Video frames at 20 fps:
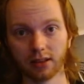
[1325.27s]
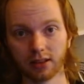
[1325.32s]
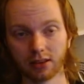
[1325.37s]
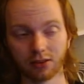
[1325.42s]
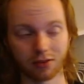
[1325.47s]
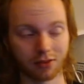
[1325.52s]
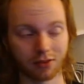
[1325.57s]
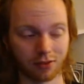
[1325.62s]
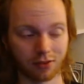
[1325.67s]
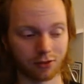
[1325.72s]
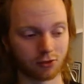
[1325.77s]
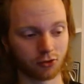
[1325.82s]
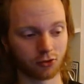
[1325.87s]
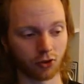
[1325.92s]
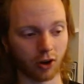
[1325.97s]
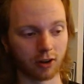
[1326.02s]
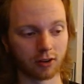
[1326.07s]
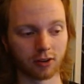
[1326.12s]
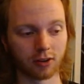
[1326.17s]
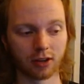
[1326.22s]
Just
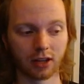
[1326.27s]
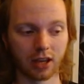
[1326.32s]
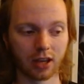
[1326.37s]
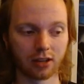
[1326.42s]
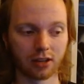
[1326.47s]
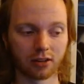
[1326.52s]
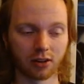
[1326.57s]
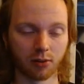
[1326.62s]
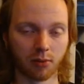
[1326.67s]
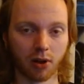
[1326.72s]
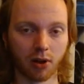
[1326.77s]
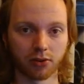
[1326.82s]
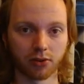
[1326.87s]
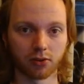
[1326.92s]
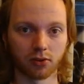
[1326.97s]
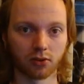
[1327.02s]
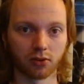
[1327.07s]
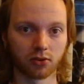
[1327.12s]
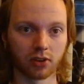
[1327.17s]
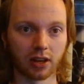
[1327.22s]
try to negate their
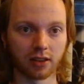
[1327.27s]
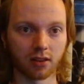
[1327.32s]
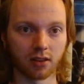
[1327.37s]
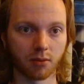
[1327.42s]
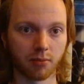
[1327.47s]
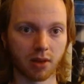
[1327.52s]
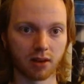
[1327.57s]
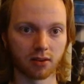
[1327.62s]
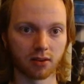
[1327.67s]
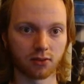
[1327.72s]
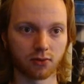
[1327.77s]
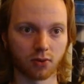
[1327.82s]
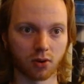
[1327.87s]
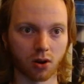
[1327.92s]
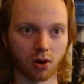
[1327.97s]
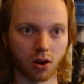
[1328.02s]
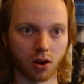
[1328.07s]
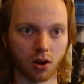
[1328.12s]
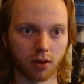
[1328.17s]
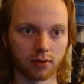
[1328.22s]
monsters, let them banish for
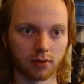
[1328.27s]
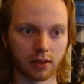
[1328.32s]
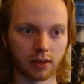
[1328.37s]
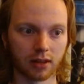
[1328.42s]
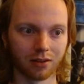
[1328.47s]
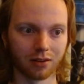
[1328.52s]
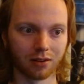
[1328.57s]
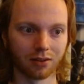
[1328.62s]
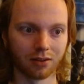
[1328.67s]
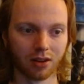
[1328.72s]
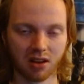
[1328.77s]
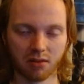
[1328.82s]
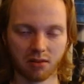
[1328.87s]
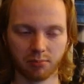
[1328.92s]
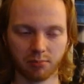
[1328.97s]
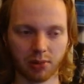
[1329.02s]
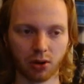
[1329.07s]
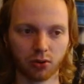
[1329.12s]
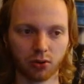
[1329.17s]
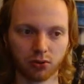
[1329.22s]
cost, and then
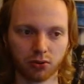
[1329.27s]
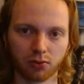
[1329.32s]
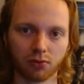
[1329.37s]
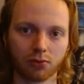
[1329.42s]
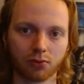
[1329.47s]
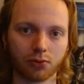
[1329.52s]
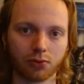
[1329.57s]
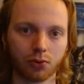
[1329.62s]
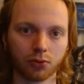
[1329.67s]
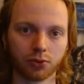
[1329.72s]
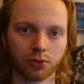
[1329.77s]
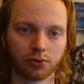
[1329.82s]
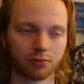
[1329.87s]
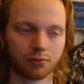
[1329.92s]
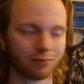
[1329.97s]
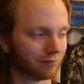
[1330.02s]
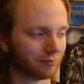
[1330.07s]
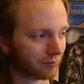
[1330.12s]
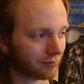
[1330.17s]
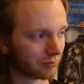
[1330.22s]
Bell the Revolt,
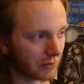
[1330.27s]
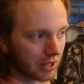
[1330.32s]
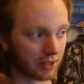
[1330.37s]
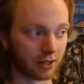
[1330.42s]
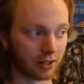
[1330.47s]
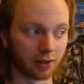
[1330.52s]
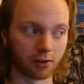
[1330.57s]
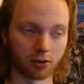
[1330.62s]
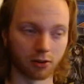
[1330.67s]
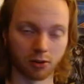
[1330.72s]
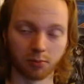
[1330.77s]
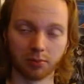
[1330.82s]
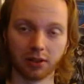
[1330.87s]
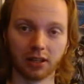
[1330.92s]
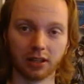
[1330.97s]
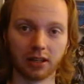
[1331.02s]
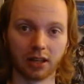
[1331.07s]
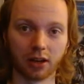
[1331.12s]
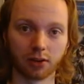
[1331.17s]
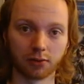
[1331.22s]
and they are
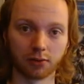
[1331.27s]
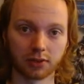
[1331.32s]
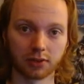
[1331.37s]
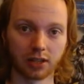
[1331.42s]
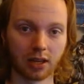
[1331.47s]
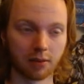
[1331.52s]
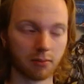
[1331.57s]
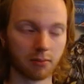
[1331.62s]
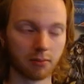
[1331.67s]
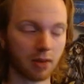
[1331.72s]
completely out of the game.